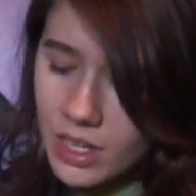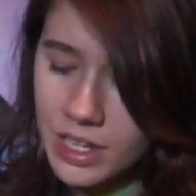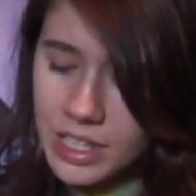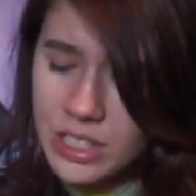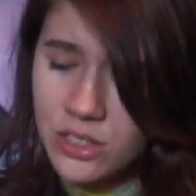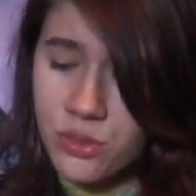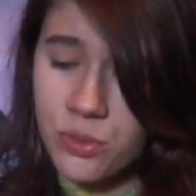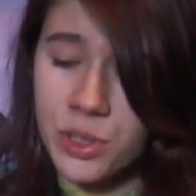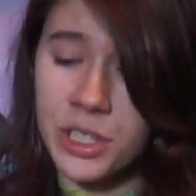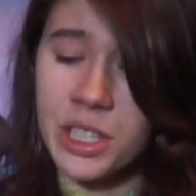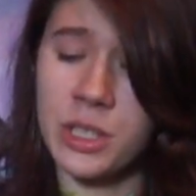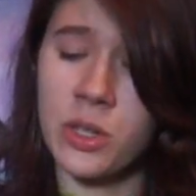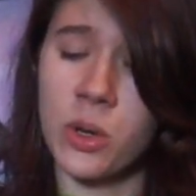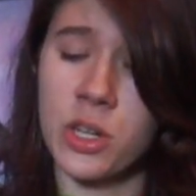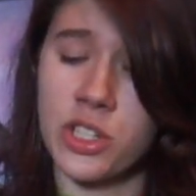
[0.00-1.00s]
It's
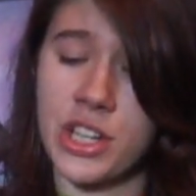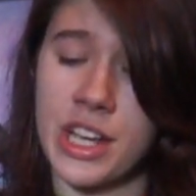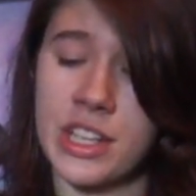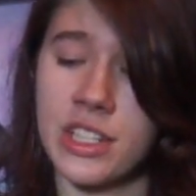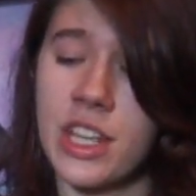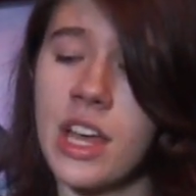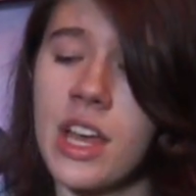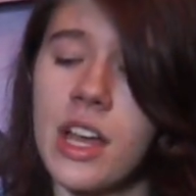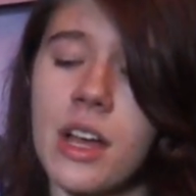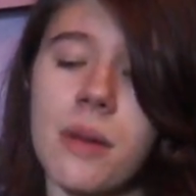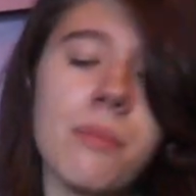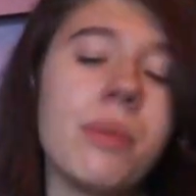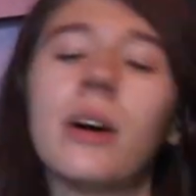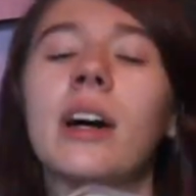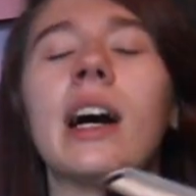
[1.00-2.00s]
really gorgeous.
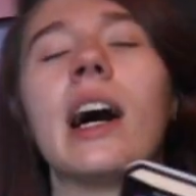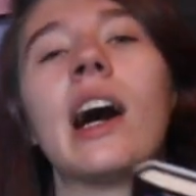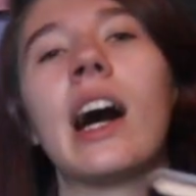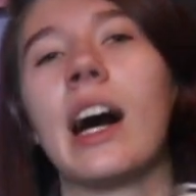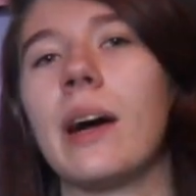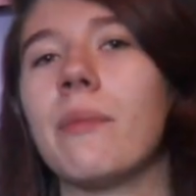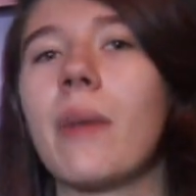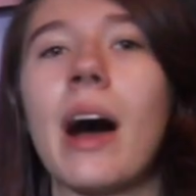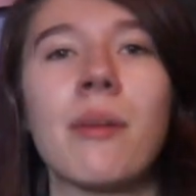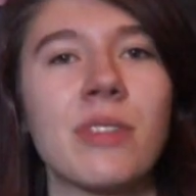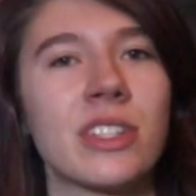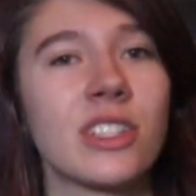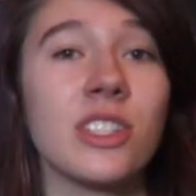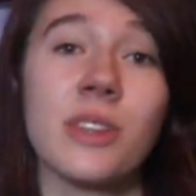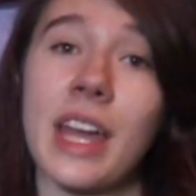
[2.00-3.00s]
But
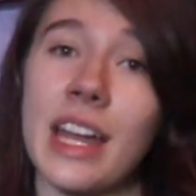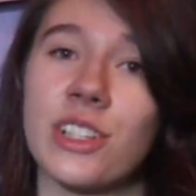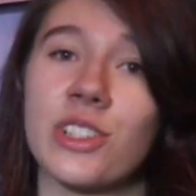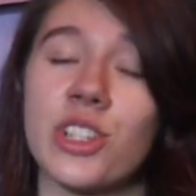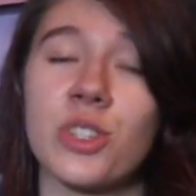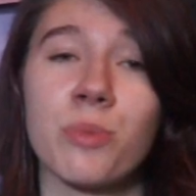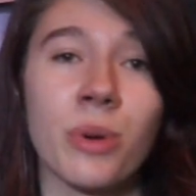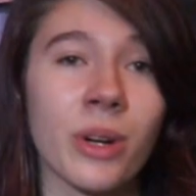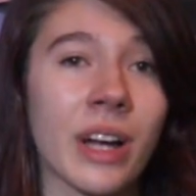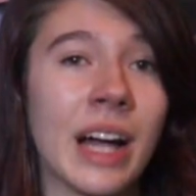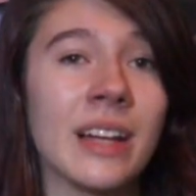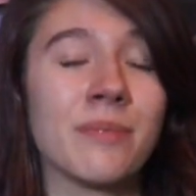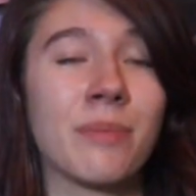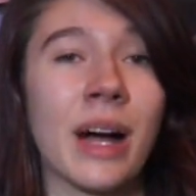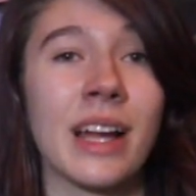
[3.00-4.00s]
obviously you can't judge a book
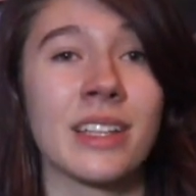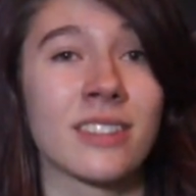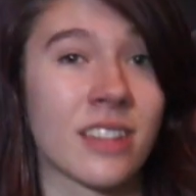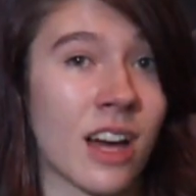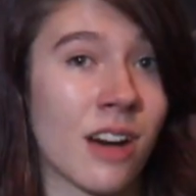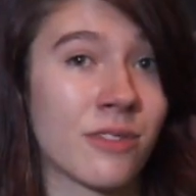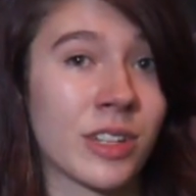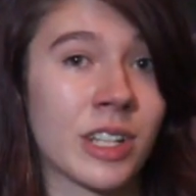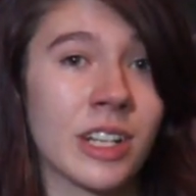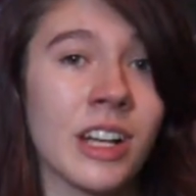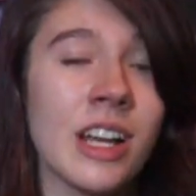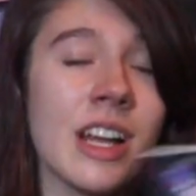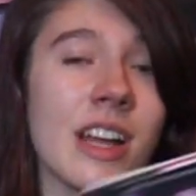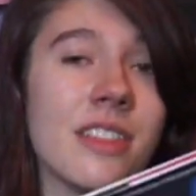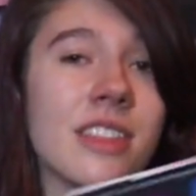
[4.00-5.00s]
by its cover.
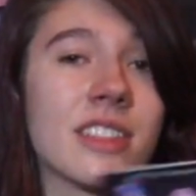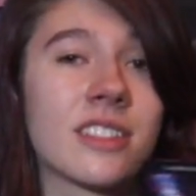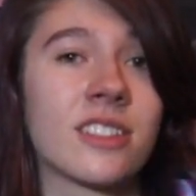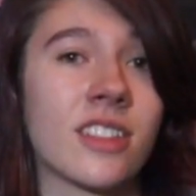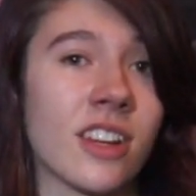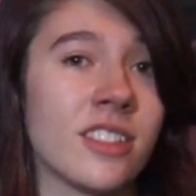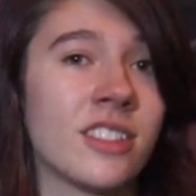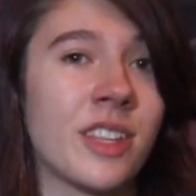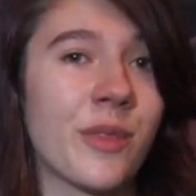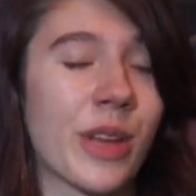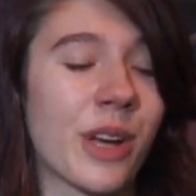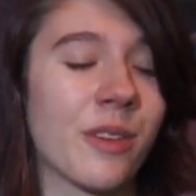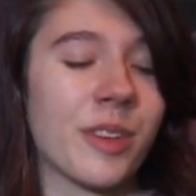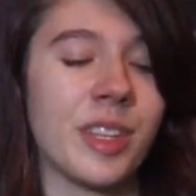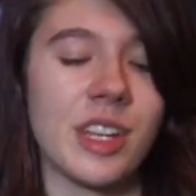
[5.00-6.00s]
This does seem
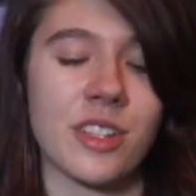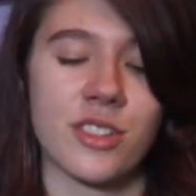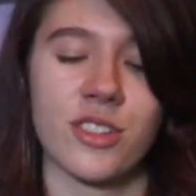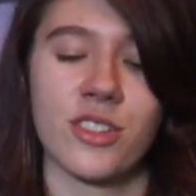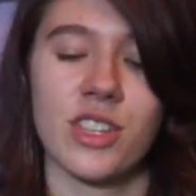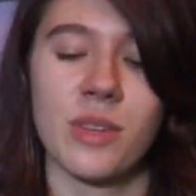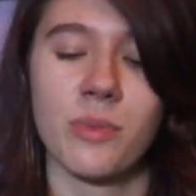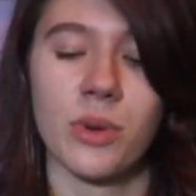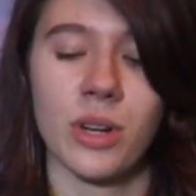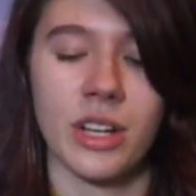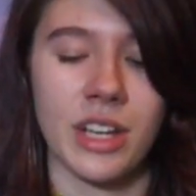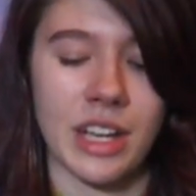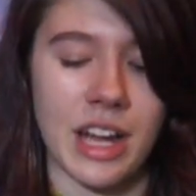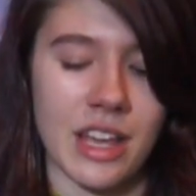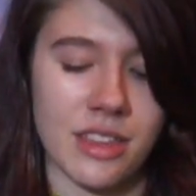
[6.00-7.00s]
like a really interesting
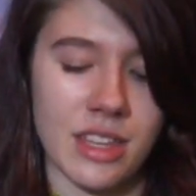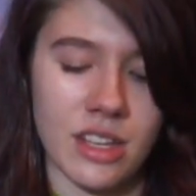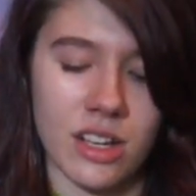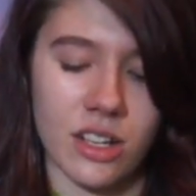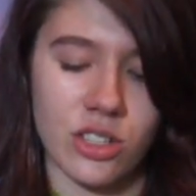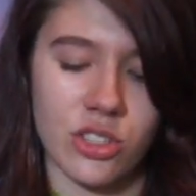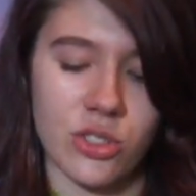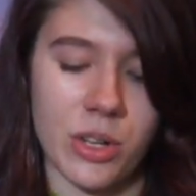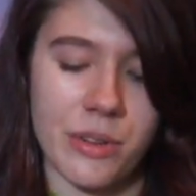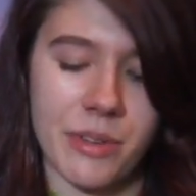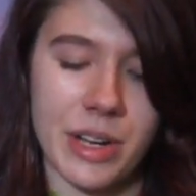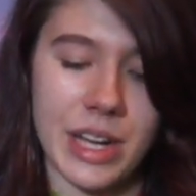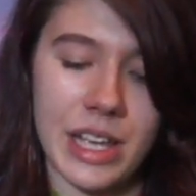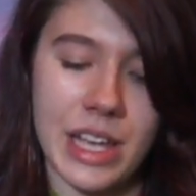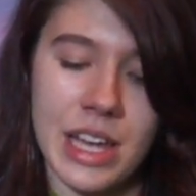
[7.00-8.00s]
book, and I think I'll enjoy
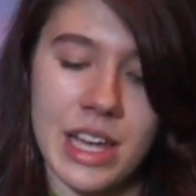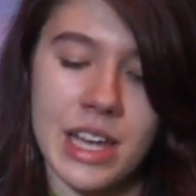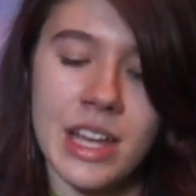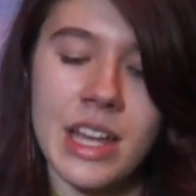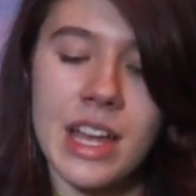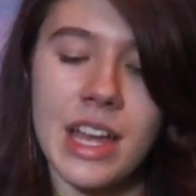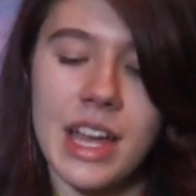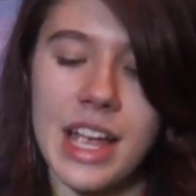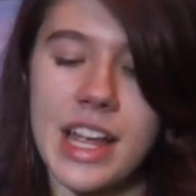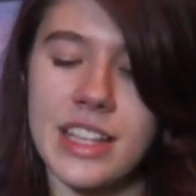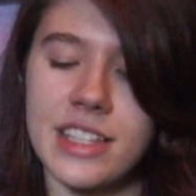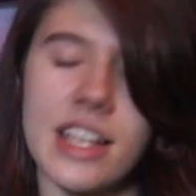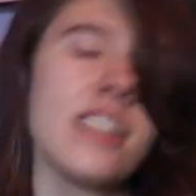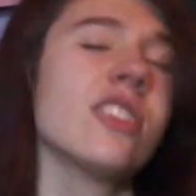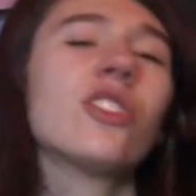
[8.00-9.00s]
reading it. It
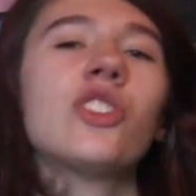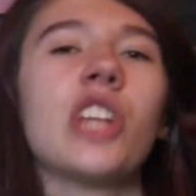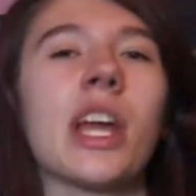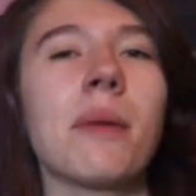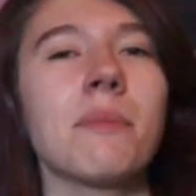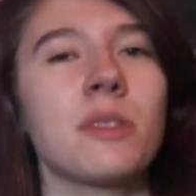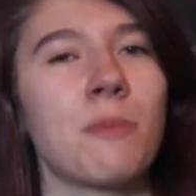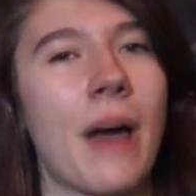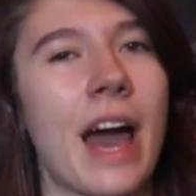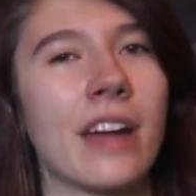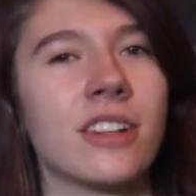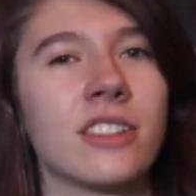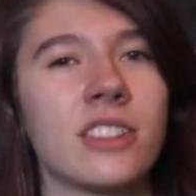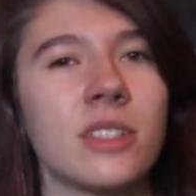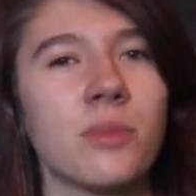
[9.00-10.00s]
says James
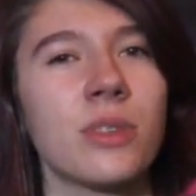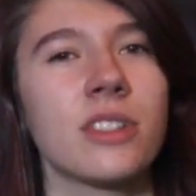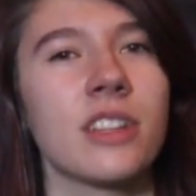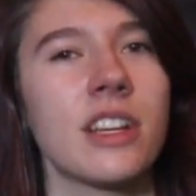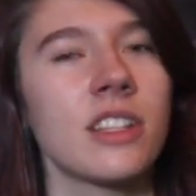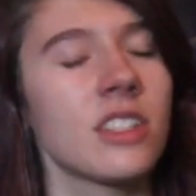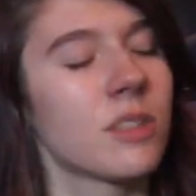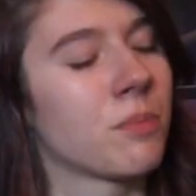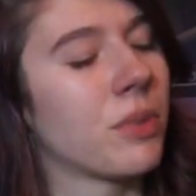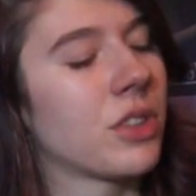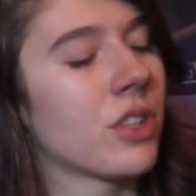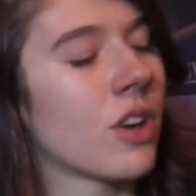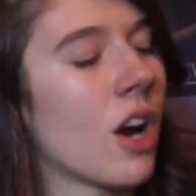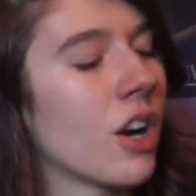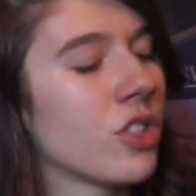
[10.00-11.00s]
Patterson presents, but
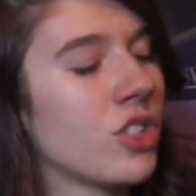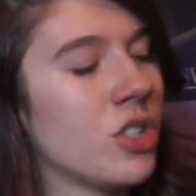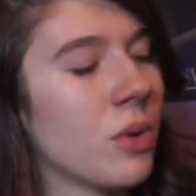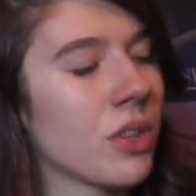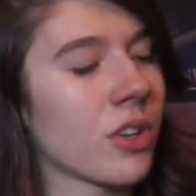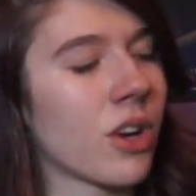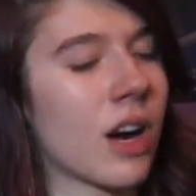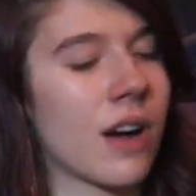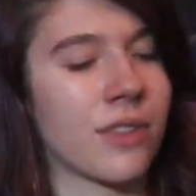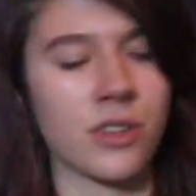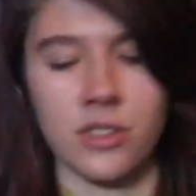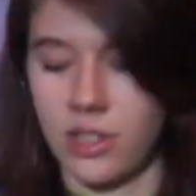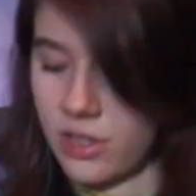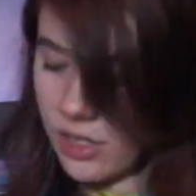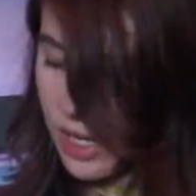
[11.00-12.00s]
there are 2 other
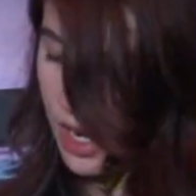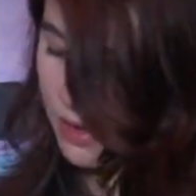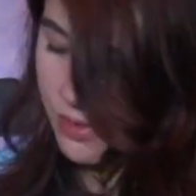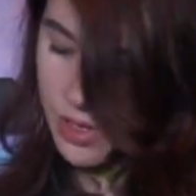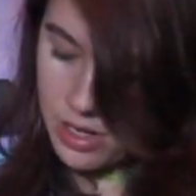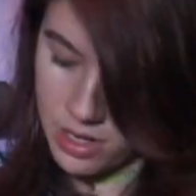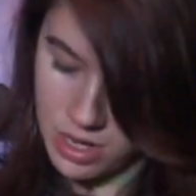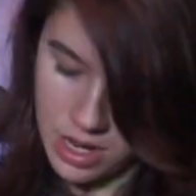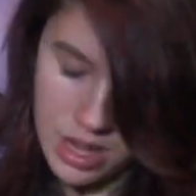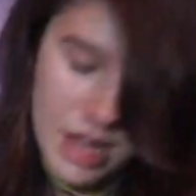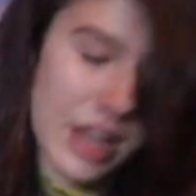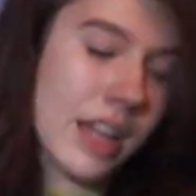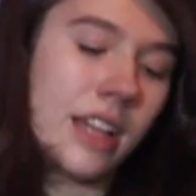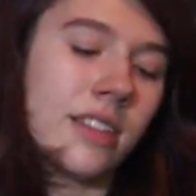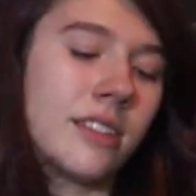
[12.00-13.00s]
authors on the cover.
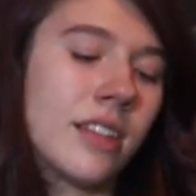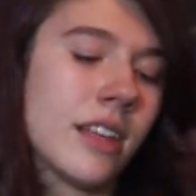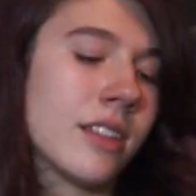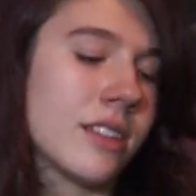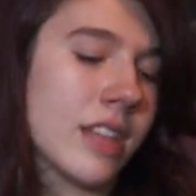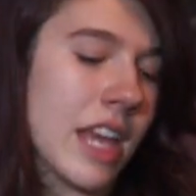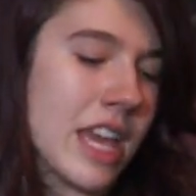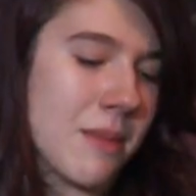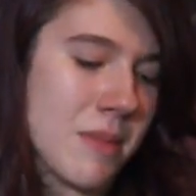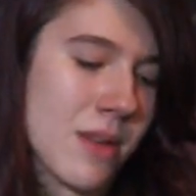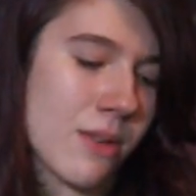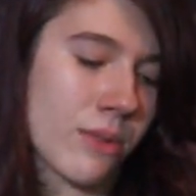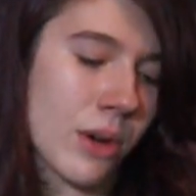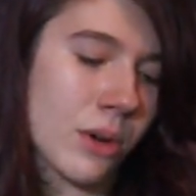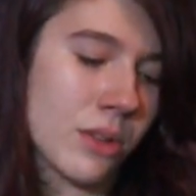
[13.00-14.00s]
It says
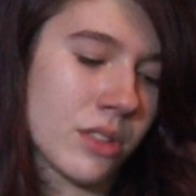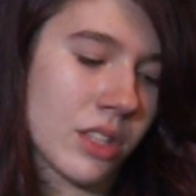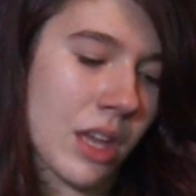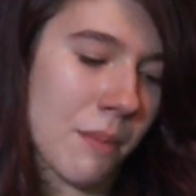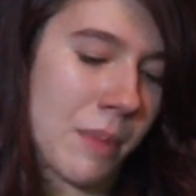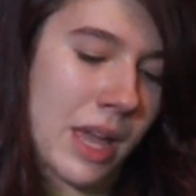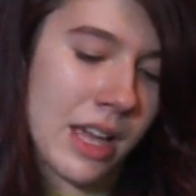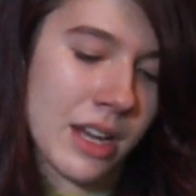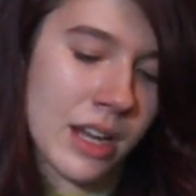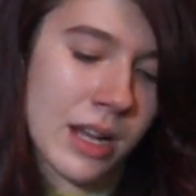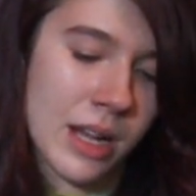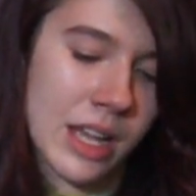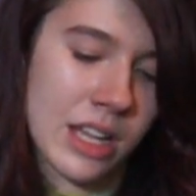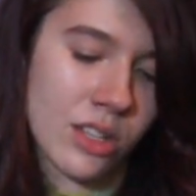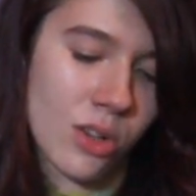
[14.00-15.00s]
Amy Rose
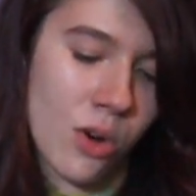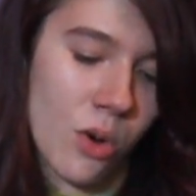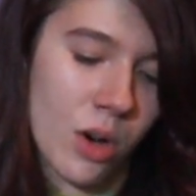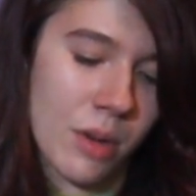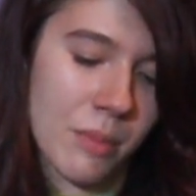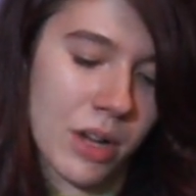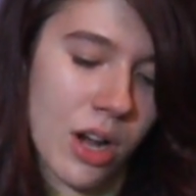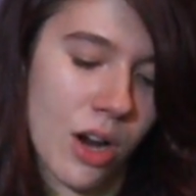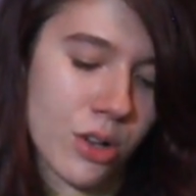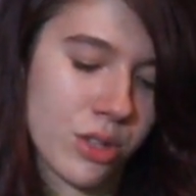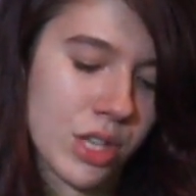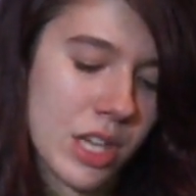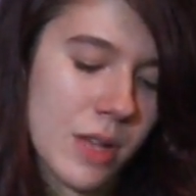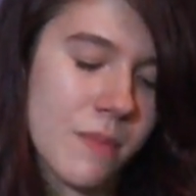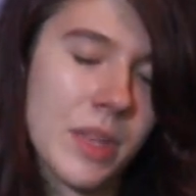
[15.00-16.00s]
Capeta and Corin
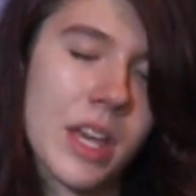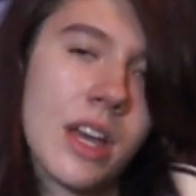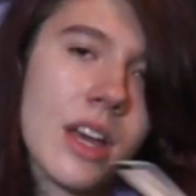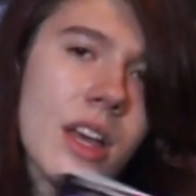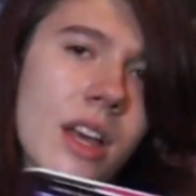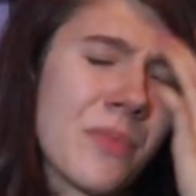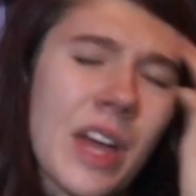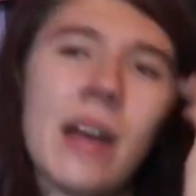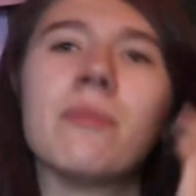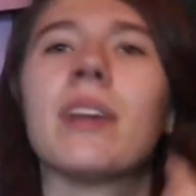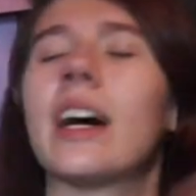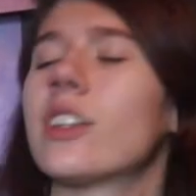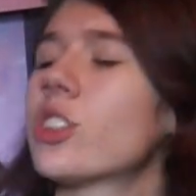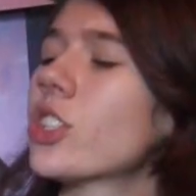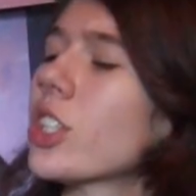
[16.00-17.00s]
McCarthy. I'm
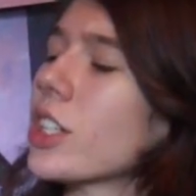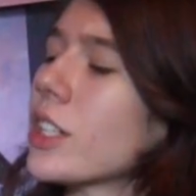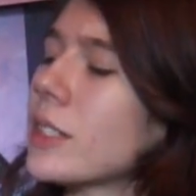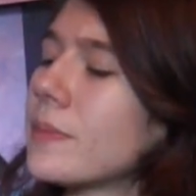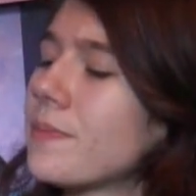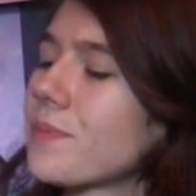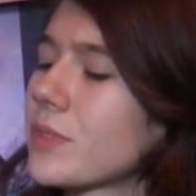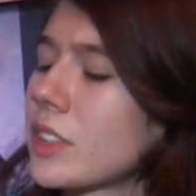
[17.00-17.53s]
not sure.